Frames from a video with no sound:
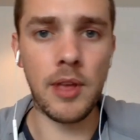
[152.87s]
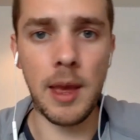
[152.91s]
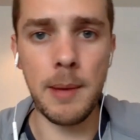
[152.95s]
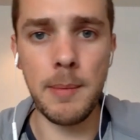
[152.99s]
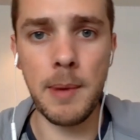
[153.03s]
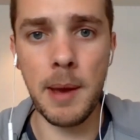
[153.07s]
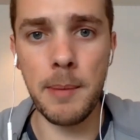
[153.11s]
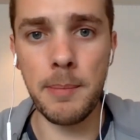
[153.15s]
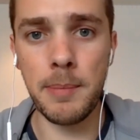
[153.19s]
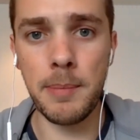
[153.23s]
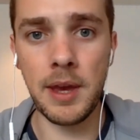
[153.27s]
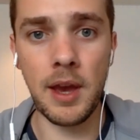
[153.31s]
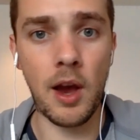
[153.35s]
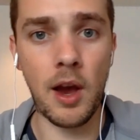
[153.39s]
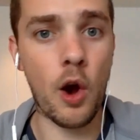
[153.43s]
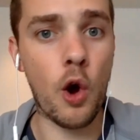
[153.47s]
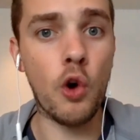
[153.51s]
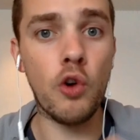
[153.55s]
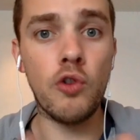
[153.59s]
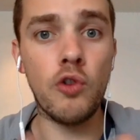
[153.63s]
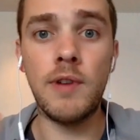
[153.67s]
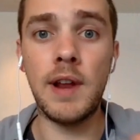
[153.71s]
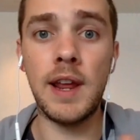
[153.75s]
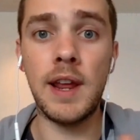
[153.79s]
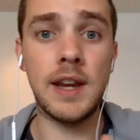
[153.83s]
It might be a
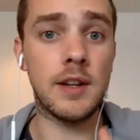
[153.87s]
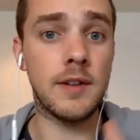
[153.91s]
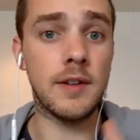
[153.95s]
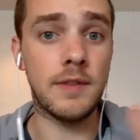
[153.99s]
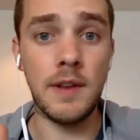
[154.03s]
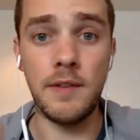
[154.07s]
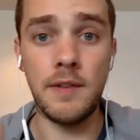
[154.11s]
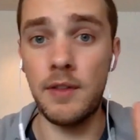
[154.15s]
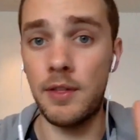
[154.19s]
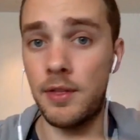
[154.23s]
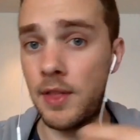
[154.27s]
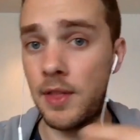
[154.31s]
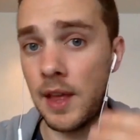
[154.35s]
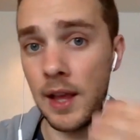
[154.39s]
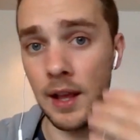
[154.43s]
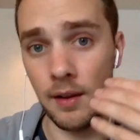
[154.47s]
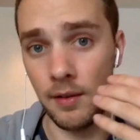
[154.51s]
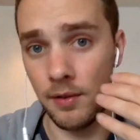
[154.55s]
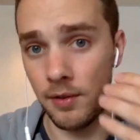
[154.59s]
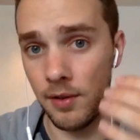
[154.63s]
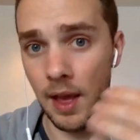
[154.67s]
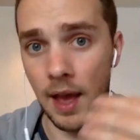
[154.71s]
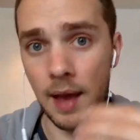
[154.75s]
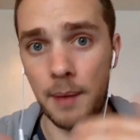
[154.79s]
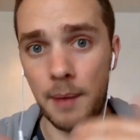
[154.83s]
whole range of different
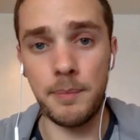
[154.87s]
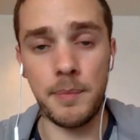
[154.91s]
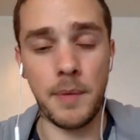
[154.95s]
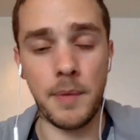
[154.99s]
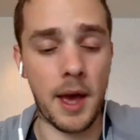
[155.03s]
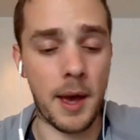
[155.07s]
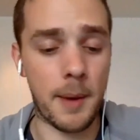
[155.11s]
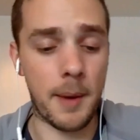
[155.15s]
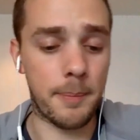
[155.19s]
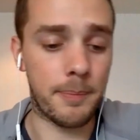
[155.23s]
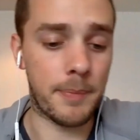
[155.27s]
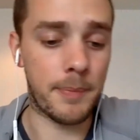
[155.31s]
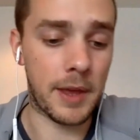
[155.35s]
things that um,